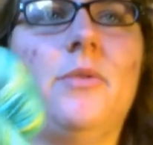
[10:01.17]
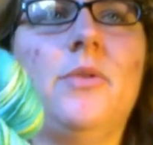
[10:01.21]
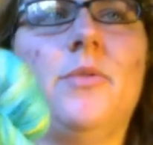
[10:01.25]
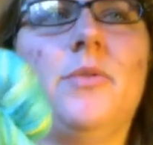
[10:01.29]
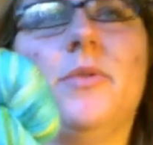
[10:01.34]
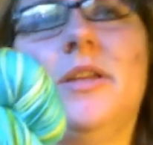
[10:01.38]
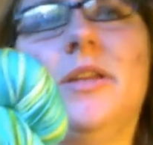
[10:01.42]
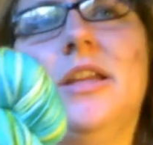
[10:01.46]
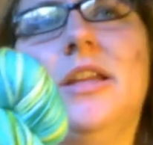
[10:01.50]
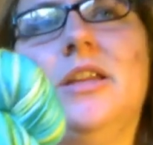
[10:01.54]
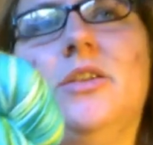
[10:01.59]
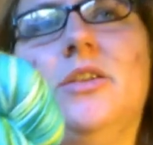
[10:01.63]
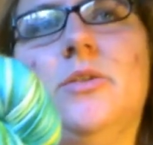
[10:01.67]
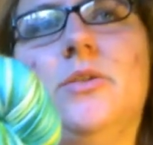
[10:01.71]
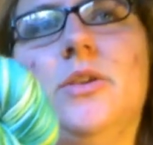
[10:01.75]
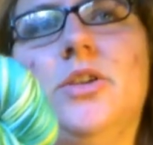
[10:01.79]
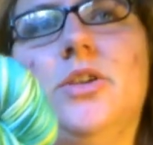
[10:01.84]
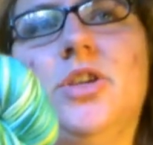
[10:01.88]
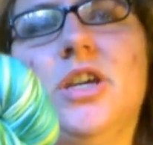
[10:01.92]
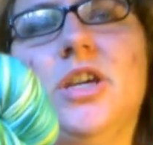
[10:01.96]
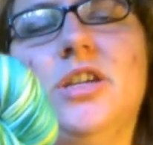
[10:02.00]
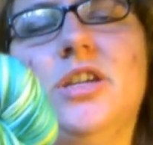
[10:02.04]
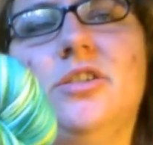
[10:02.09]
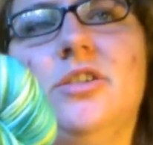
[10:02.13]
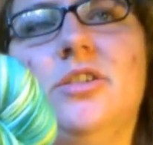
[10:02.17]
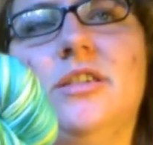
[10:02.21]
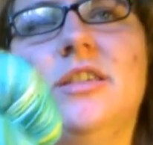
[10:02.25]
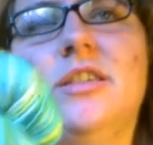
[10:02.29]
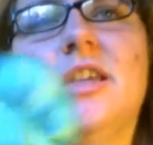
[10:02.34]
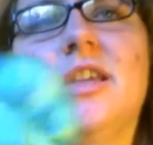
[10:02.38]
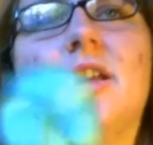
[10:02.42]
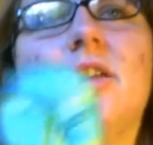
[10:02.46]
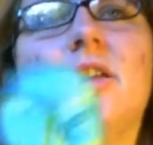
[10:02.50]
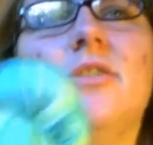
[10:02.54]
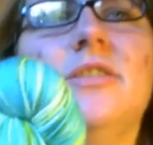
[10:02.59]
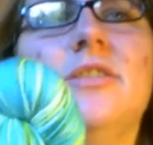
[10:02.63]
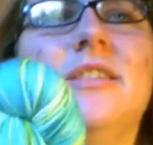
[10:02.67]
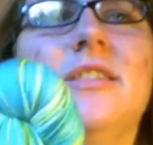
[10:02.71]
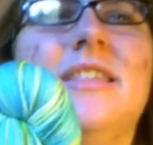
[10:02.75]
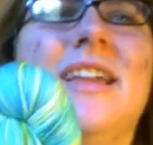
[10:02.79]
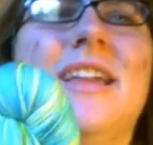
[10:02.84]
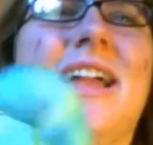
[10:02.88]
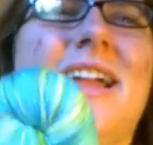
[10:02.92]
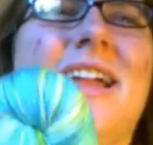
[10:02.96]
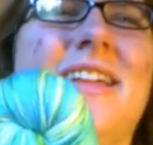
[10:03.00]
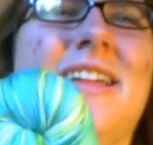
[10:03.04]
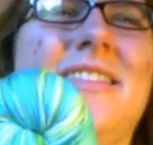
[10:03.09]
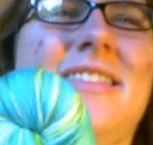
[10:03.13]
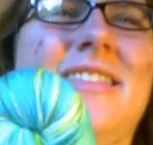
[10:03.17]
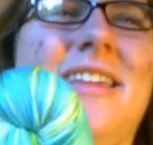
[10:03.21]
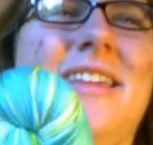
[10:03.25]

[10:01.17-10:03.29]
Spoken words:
That would really do it justice. The closest